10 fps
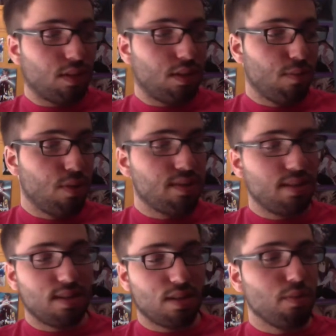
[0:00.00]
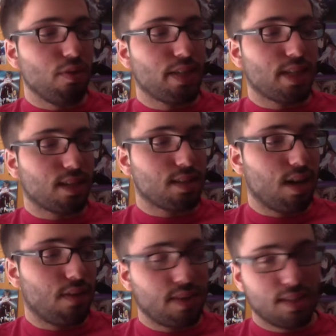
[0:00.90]
Mostly these are movie tickets,
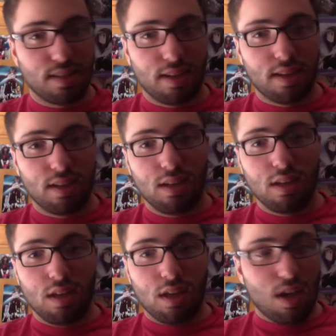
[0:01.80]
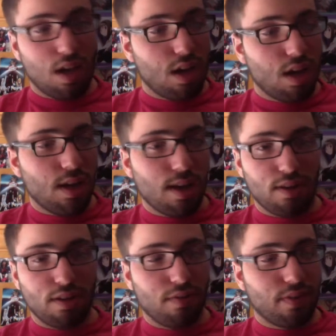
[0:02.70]
obviously. I
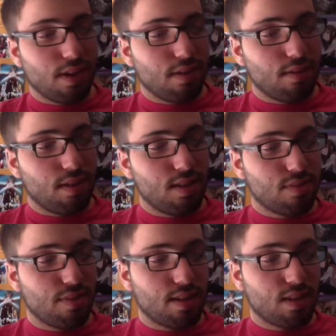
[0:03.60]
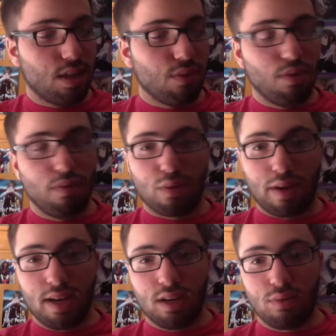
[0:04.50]
don't know if we're gonna. This is when I saw The
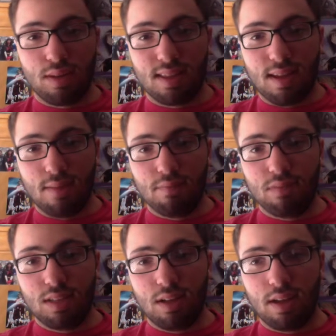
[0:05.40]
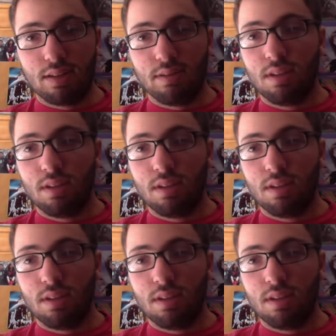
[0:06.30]
Wolverine with Dylan.